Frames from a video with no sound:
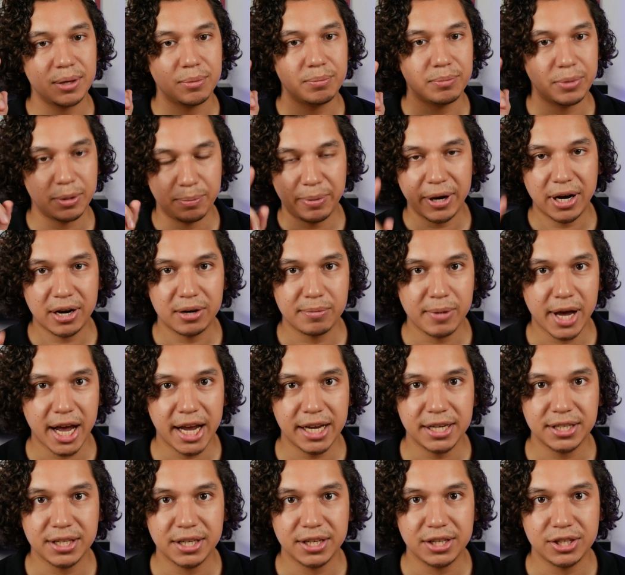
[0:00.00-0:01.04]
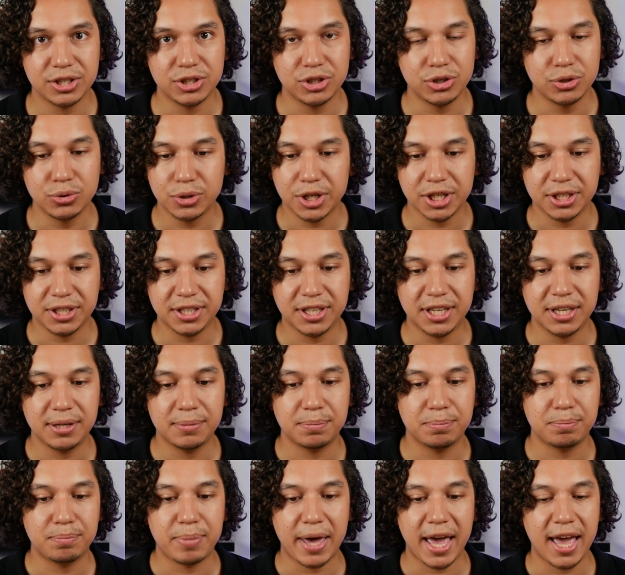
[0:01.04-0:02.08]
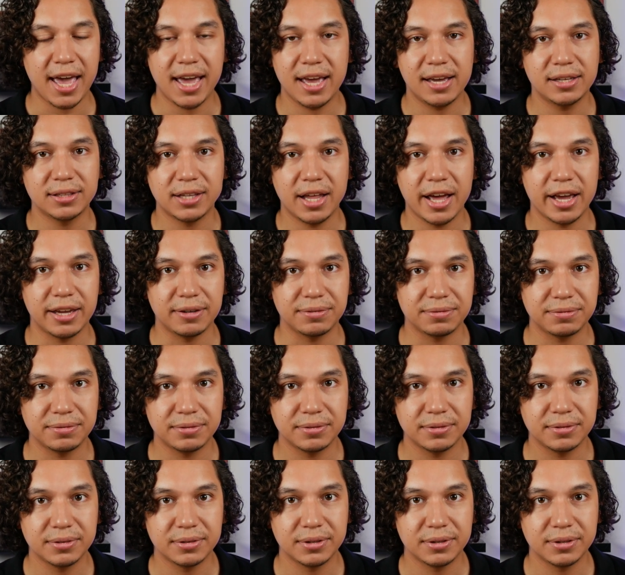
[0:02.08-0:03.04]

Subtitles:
But bear in mind, you can keep paying life